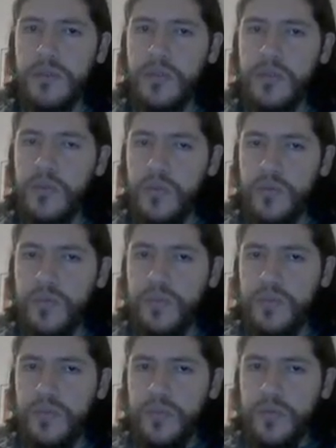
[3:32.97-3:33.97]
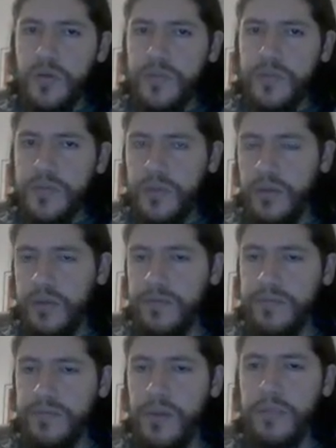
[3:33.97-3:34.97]
2 groups of
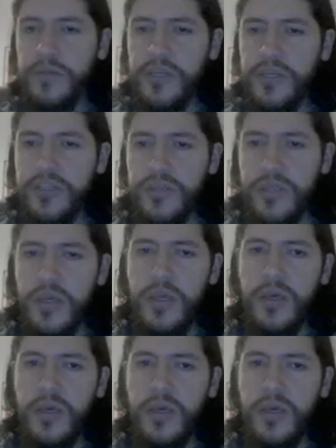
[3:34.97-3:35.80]
population.